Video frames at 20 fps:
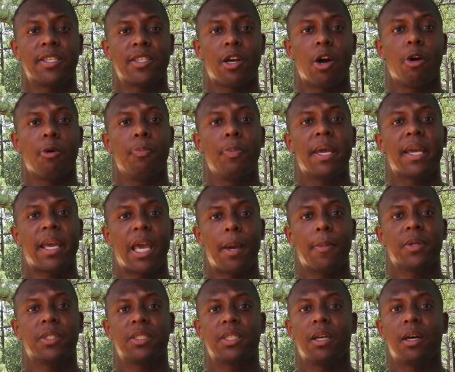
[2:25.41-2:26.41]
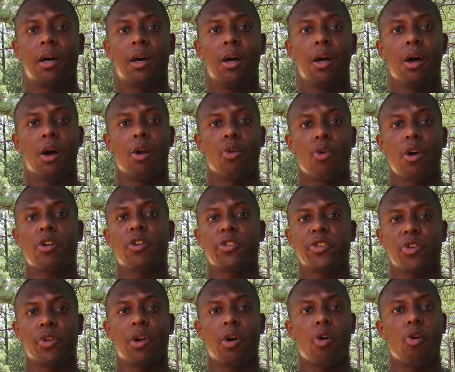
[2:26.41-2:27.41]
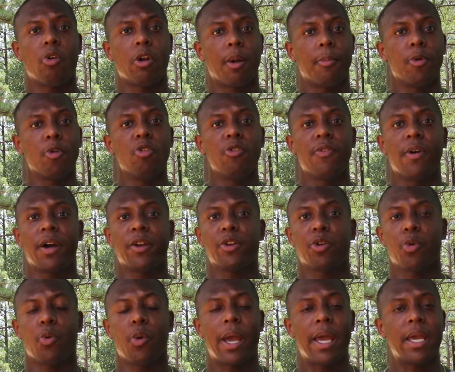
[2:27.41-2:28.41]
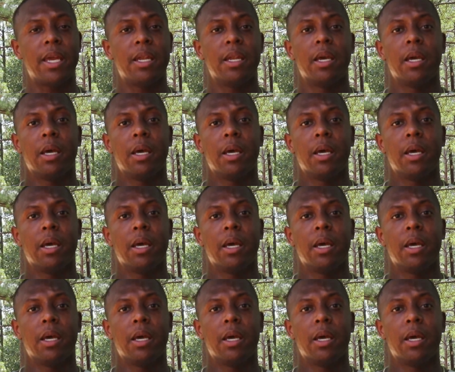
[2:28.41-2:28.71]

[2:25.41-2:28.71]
So being able to ruck on your own or move underweight